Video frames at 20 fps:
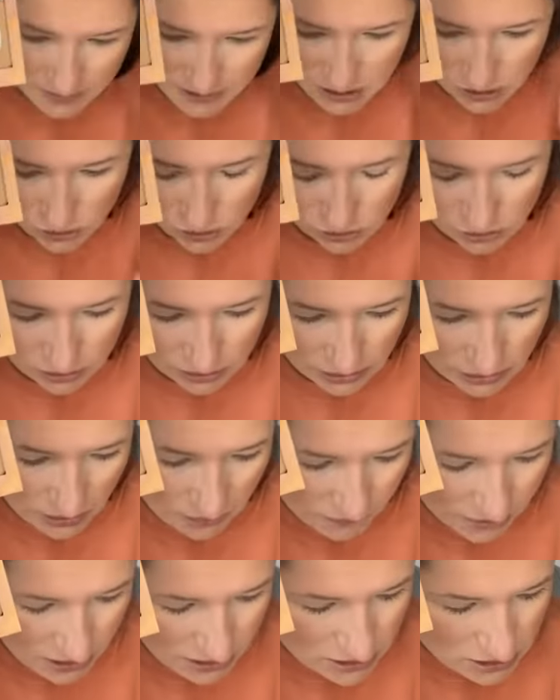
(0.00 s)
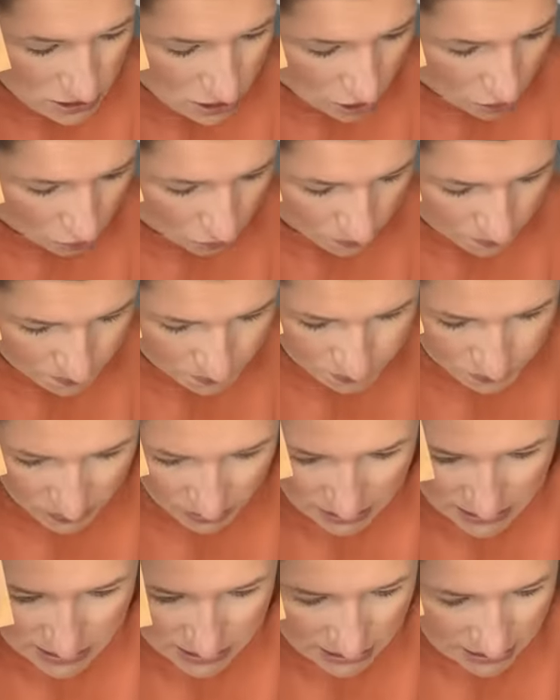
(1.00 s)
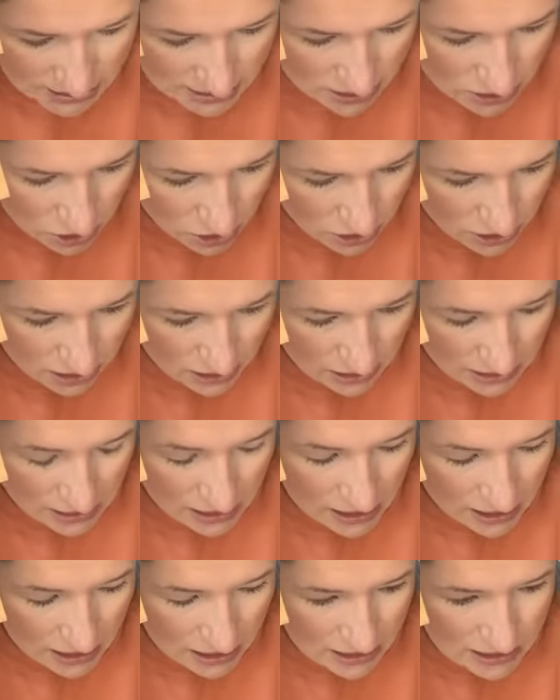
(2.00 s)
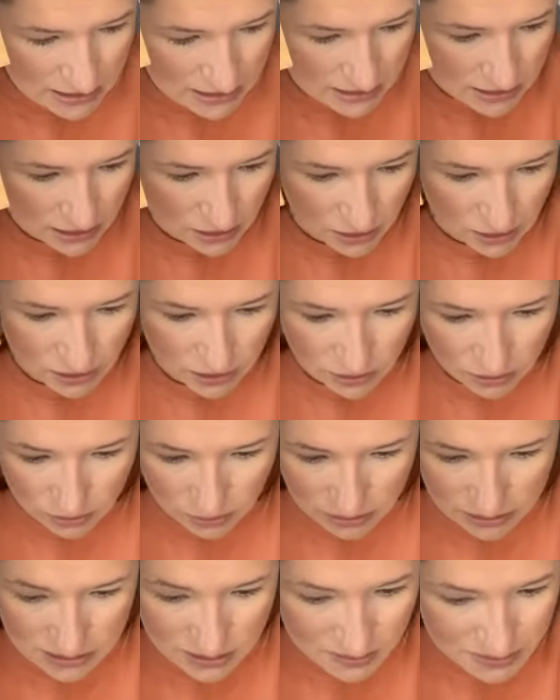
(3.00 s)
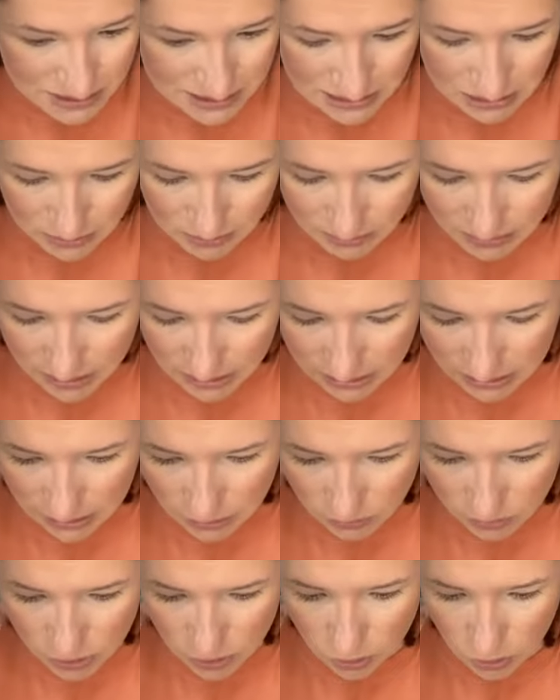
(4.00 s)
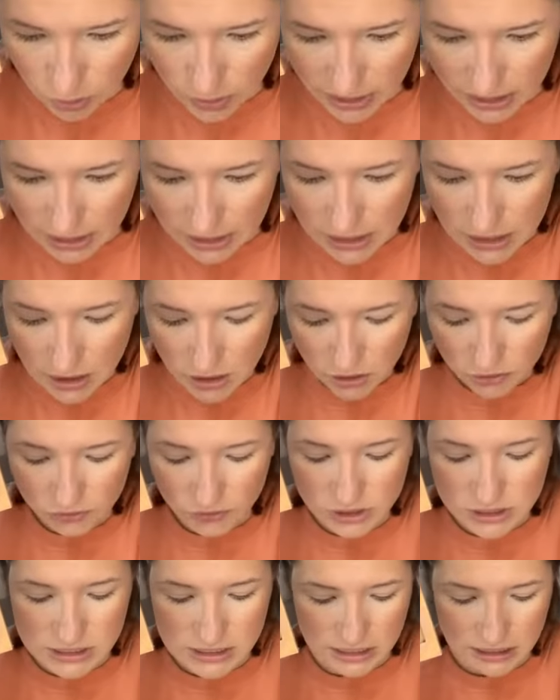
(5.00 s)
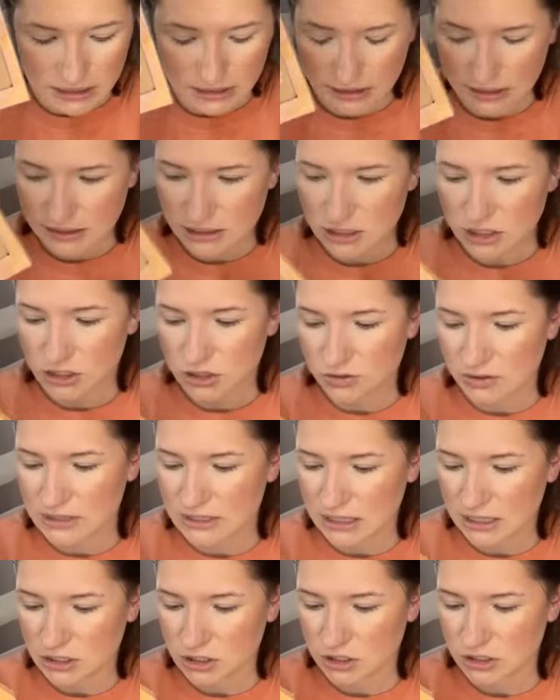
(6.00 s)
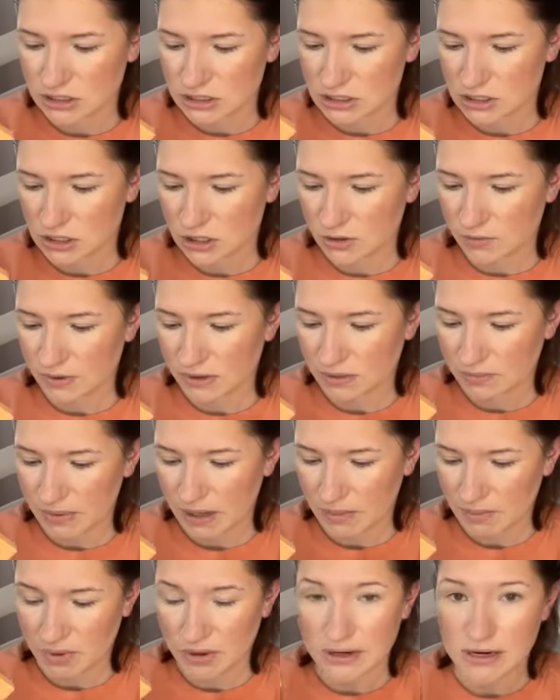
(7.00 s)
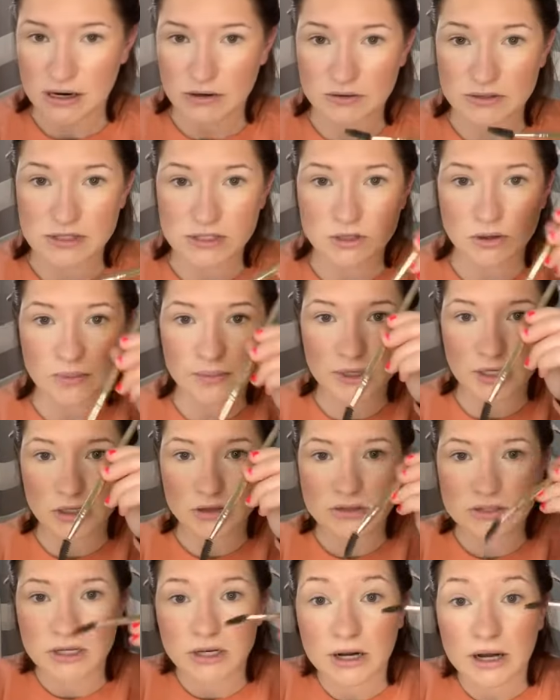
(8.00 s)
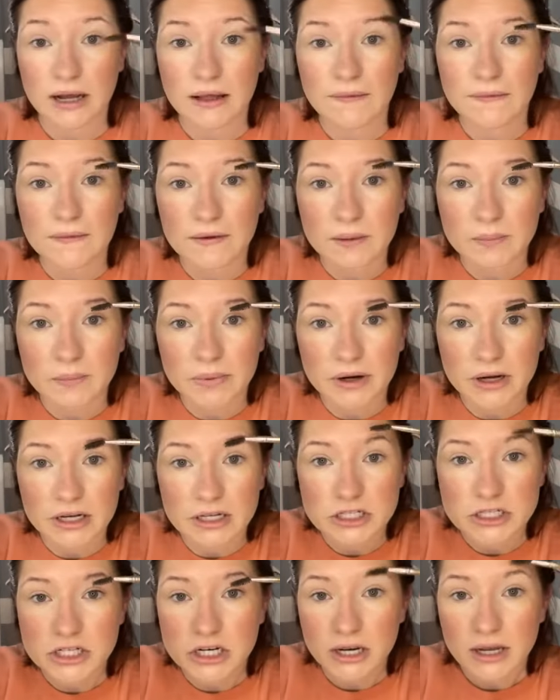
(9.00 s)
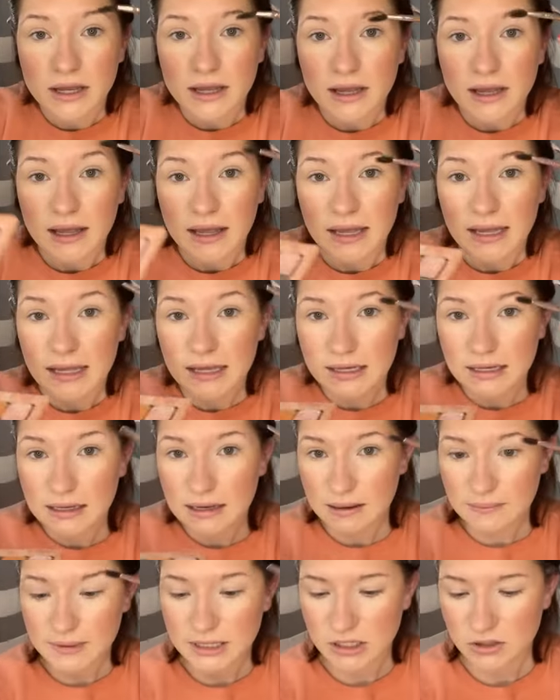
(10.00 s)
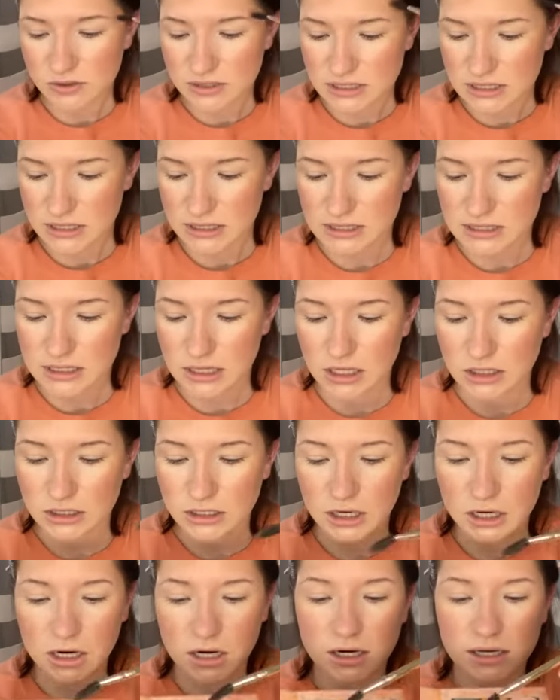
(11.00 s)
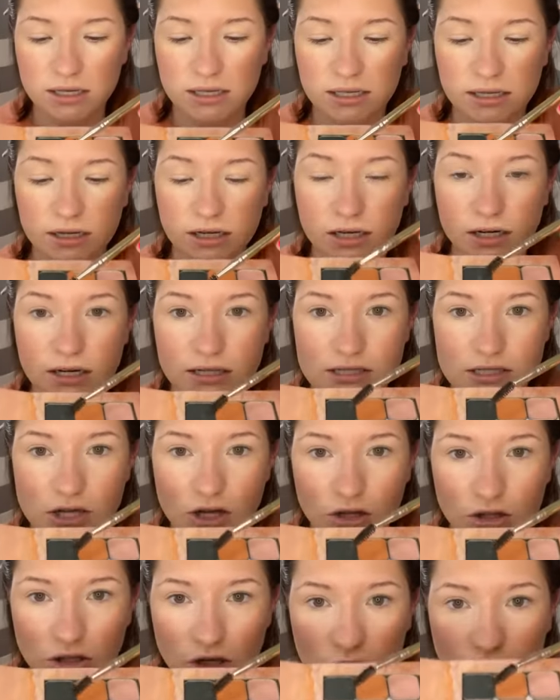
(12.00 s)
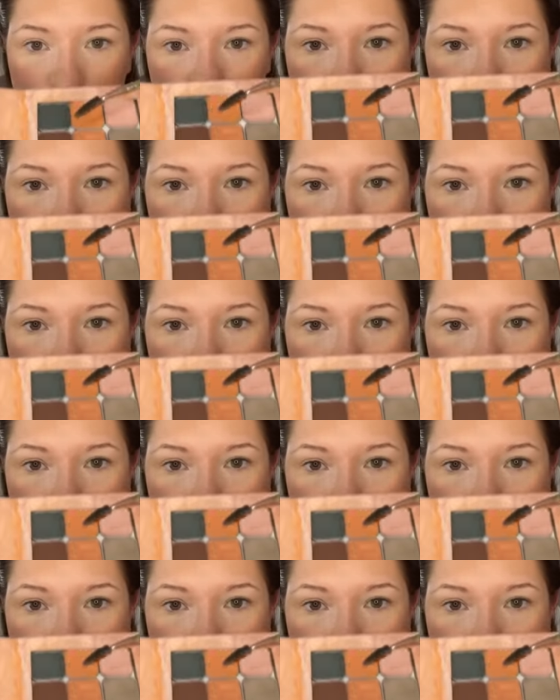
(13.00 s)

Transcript: Absolutely love it. So let's get started on the eyes. And this one's going to be like real quick. First thing I like to do is actually start with my brows. So I'm going to use our hotline brush. And I'm going to go into this color here. It's called